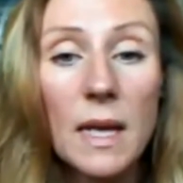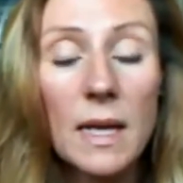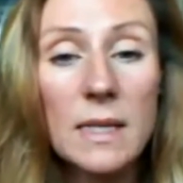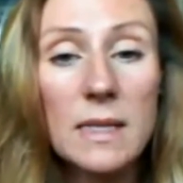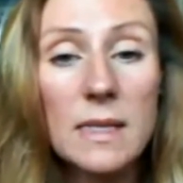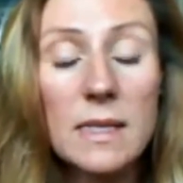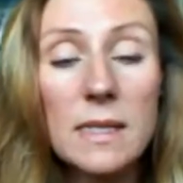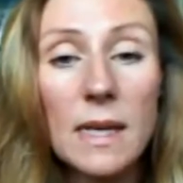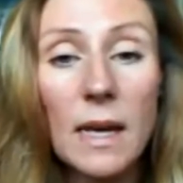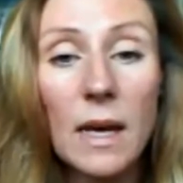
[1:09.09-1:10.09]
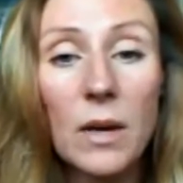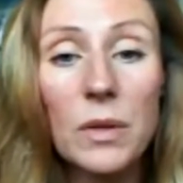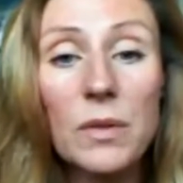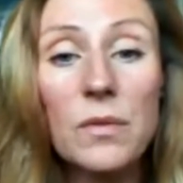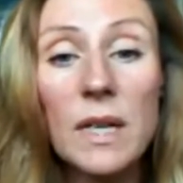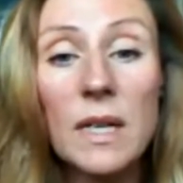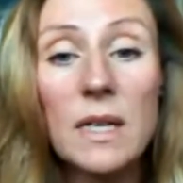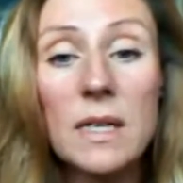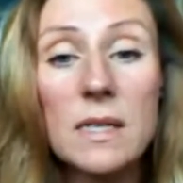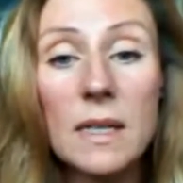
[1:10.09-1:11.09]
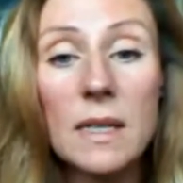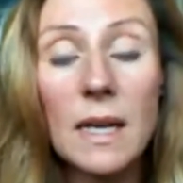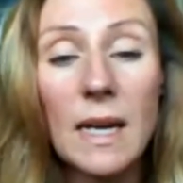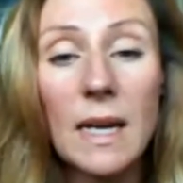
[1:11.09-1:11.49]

is how convenient and